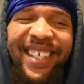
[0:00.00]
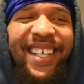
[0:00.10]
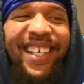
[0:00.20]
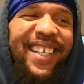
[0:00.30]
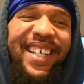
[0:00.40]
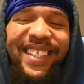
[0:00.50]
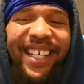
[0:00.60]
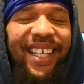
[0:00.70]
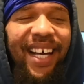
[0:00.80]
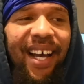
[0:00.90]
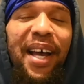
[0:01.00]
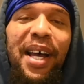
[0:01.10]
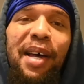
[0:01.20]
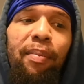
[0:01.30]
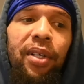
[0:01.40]
He didn't say that.
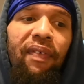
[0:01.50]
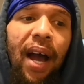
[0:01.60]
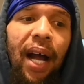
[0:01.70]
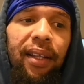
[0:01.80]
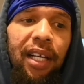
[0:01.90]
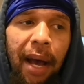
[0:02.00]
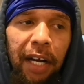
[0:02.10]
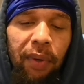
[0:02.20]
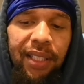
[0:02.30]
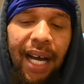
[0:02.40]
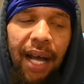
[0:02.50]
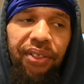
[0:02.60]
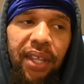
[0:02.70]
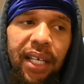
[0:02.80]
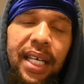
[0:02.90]
But the fact of the matter is, I
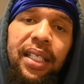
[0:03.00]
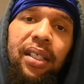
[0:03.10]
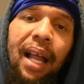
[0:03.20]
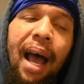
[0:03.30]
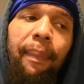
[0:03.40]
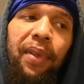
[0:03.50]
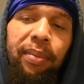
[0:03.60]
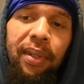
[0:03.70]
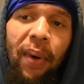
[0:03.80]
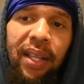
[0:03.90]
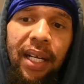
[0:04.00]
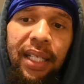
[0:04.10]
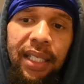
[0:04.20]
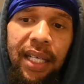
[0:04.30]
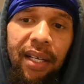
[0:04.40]
think he slapped him the way that he
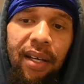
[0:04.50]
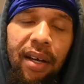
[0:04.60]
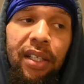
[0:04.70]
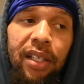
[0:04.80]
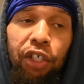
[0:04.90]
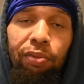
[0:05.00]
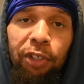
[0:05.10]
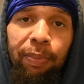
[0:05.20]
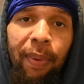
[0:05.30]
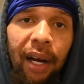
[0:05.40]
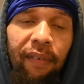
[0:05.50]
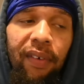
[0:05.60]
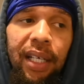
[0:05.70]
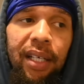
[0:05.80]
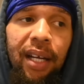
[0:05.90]
did,
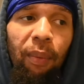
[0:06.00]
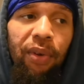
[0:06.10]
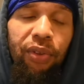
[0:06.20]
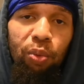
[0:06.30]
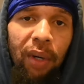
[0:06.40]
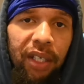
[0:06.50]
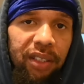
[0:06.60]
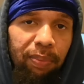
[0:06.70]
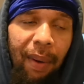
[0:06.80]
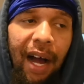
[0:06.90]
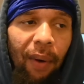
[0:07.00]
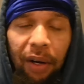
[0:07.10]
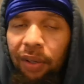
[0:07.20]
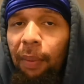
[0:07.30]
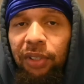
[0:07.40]
disrespectfully and not with too much power. I don't
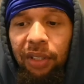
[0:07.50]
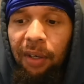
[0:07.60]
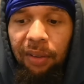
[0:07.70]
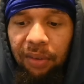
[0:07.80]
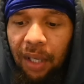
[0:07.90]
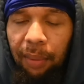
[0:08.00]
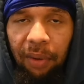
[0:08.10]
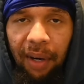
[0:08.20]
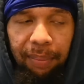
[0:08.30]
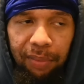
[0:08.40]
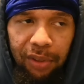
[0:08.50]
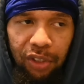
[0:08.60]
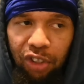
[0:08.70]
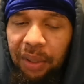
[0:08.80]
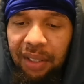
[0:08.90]
know how much it hurt Traumerei. I
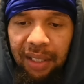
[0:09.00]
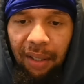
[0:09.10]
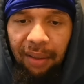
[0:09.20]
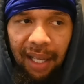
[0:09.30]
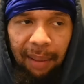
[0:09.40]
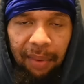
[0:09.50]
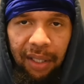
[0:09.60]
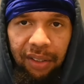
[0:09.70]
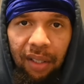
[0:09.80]
assume it didn't hurt him that much.